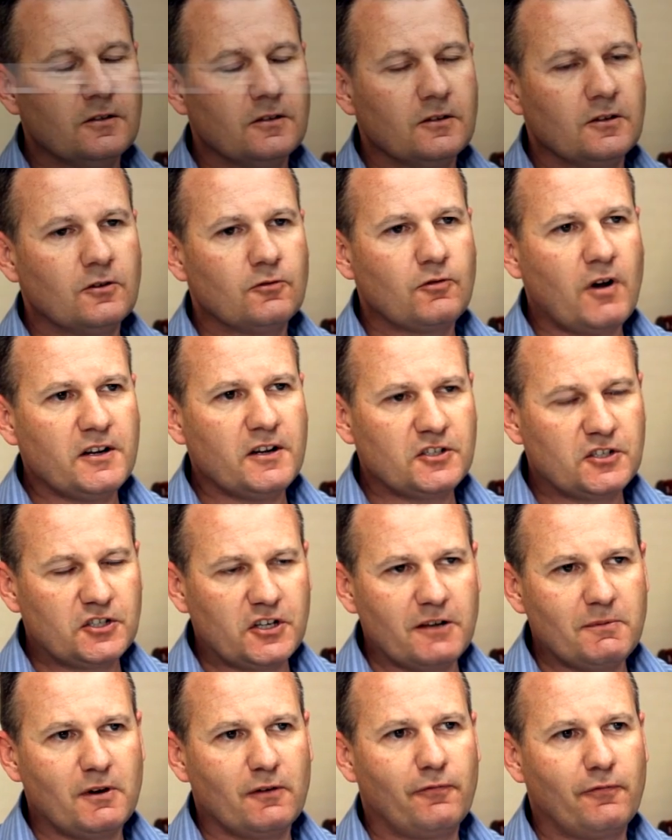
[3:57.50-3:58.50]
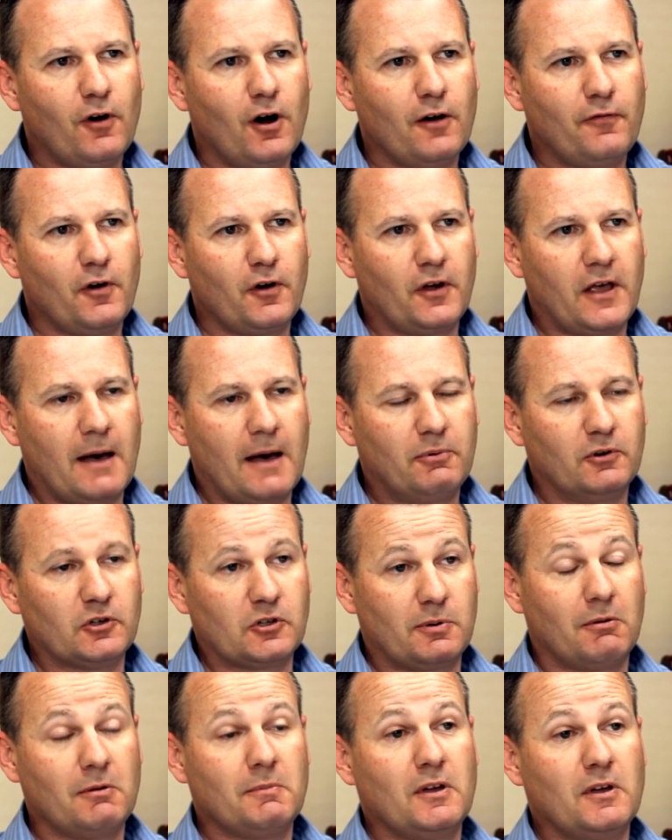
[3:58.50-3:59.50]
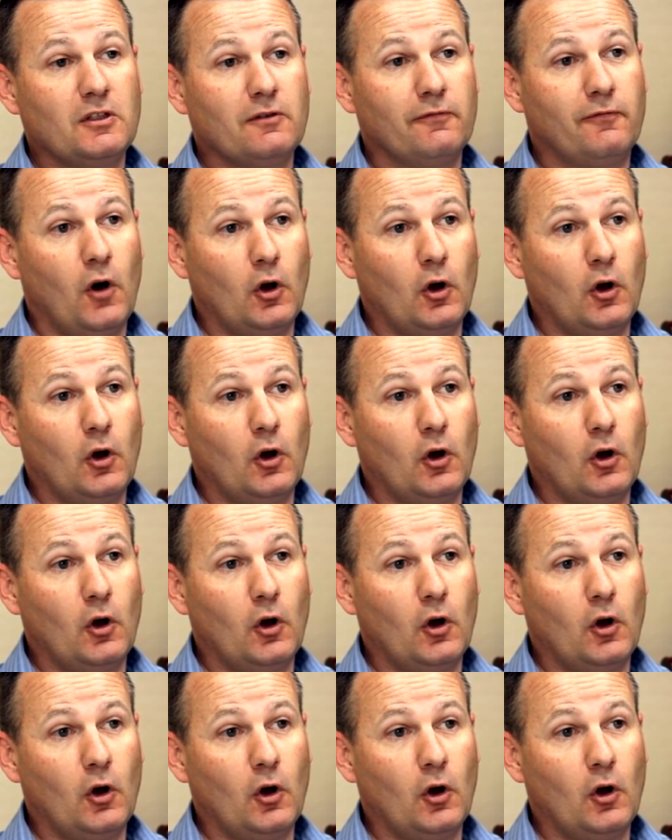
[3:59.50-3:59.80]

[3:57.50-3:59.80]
The greatest achievement in Fifo Capital has probably been the